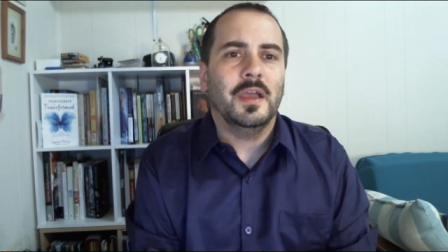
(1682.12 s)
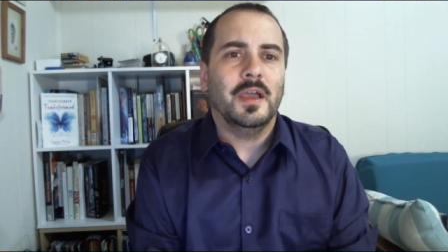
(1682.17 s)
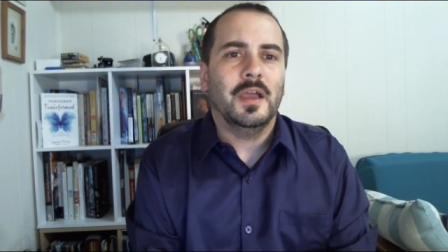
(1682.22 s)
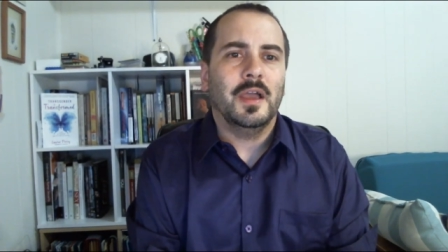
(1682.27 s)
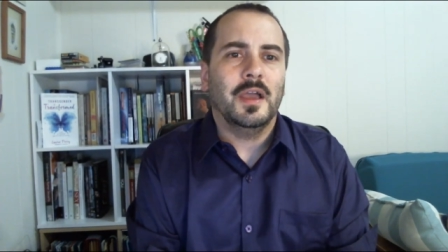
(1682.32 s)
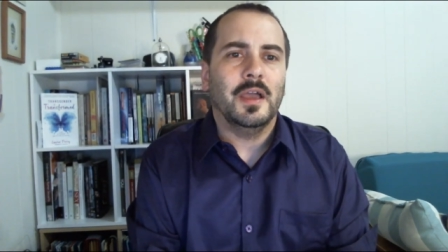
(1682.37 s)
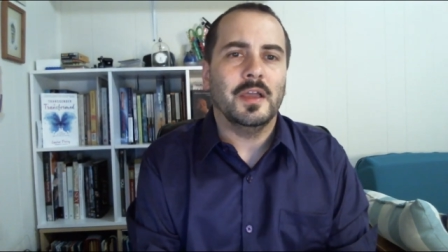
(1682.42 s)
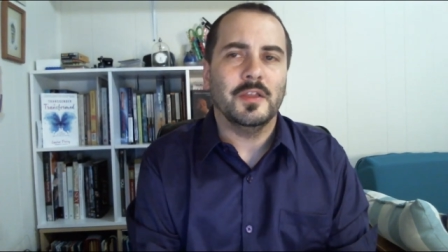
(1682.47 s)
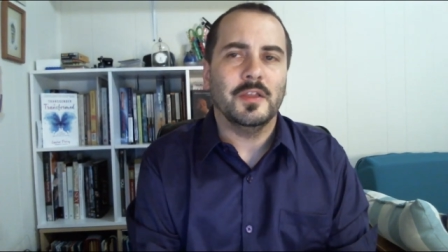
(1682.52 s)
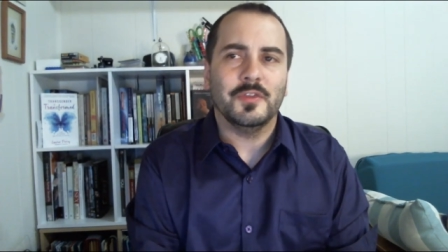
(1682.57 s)

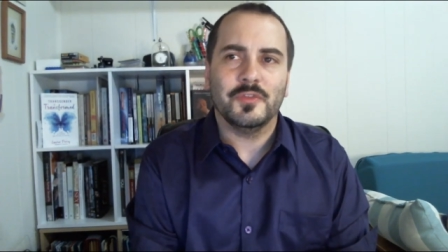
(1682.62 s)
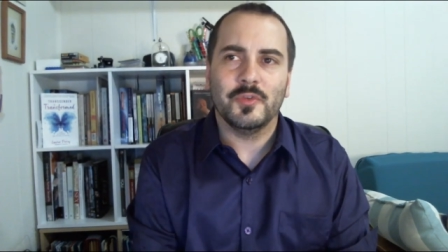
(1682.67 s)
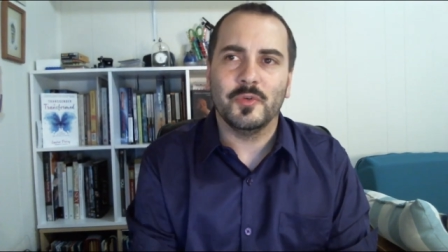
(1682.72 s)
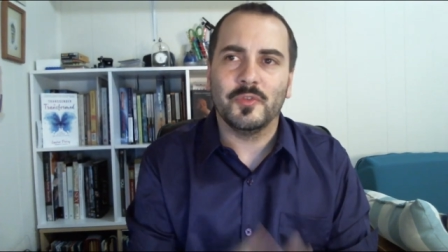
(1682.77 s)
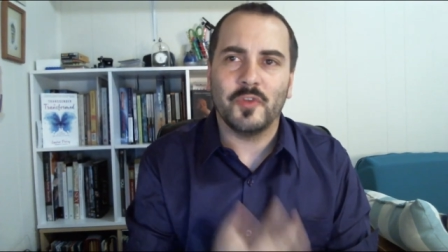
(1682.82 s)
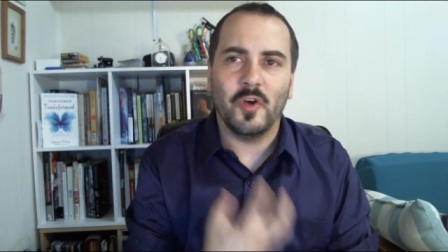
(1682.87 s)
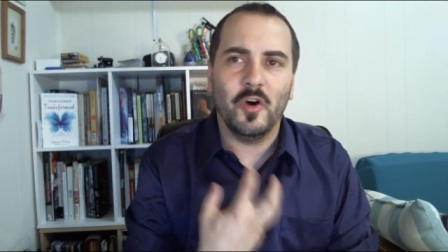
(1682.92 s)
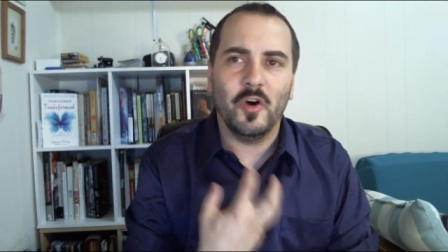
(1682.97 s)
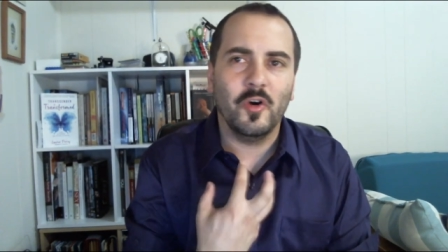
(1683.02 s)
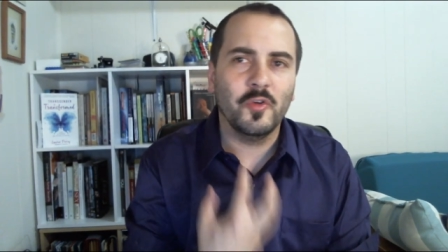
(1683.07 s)
And so
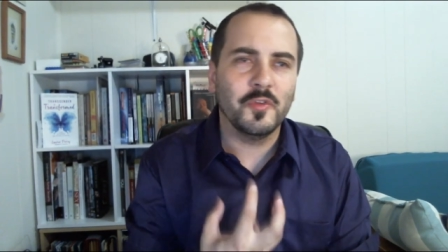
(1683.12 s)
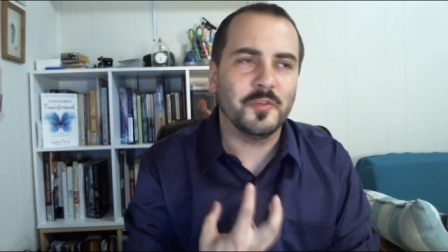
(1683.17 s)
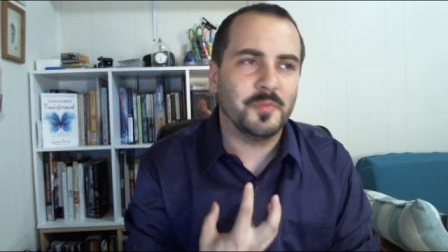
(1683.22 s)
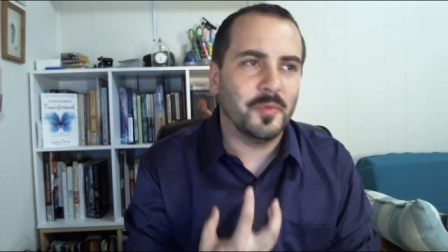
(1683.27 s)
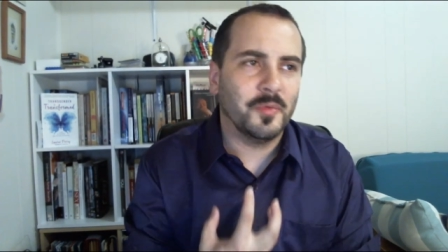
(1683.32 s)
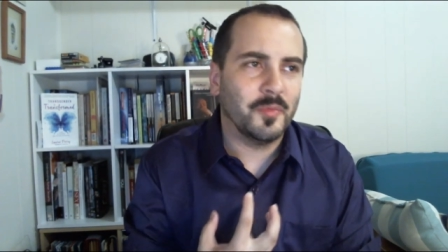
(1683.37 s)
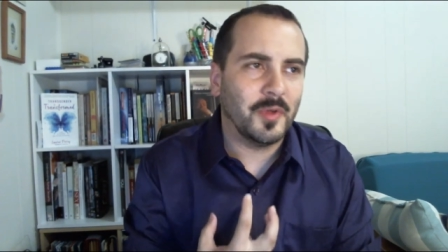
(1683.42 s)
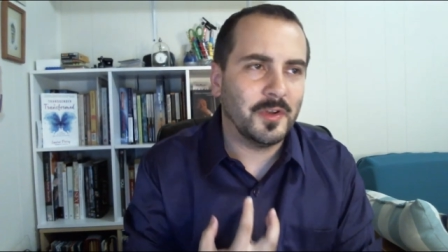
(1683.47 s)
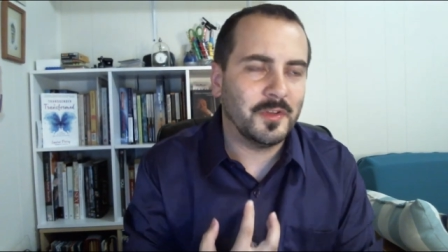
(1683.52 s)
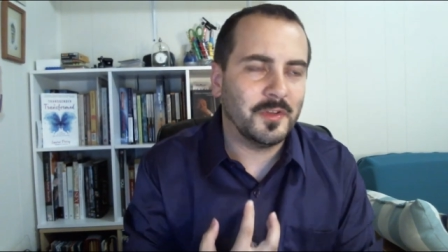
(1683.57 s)
it's always
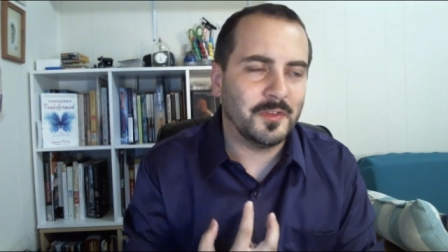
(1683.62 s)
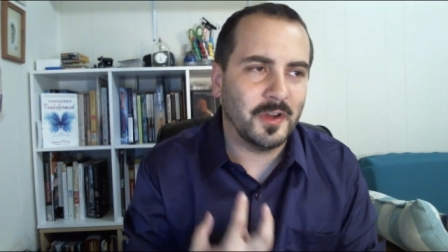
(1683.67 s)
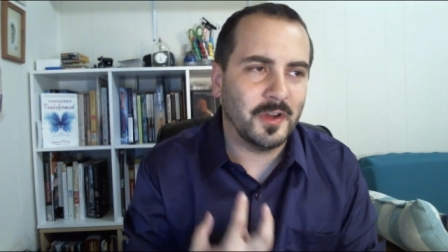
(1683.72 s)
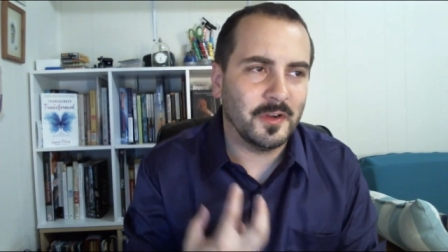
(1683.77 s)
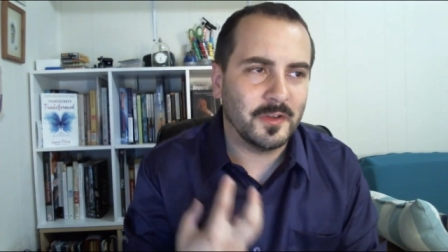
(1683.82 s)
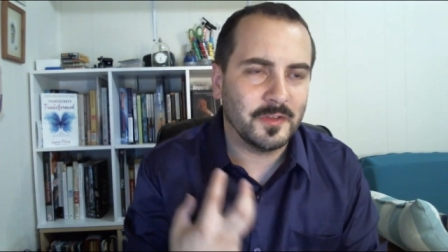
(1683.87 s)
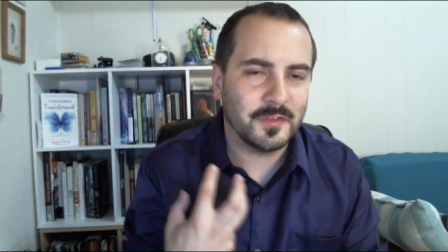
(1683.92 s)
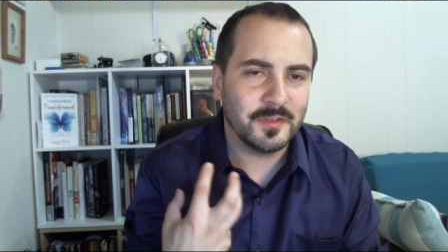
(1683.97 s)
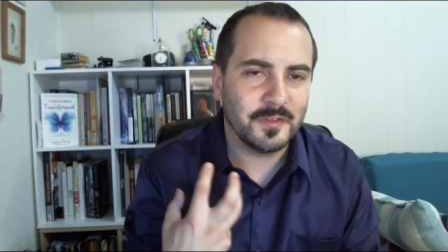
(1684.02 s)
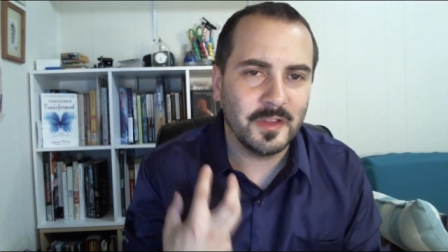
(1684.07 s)
been my desire
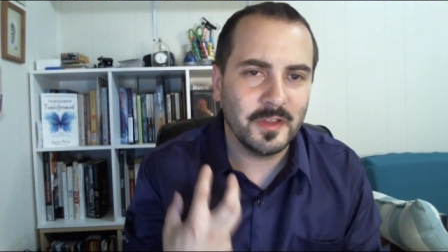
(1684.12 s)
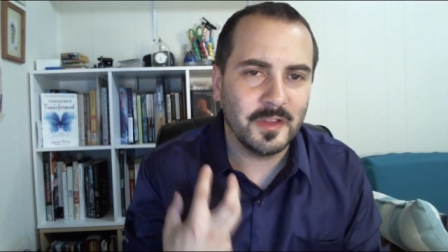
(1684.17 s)
to see the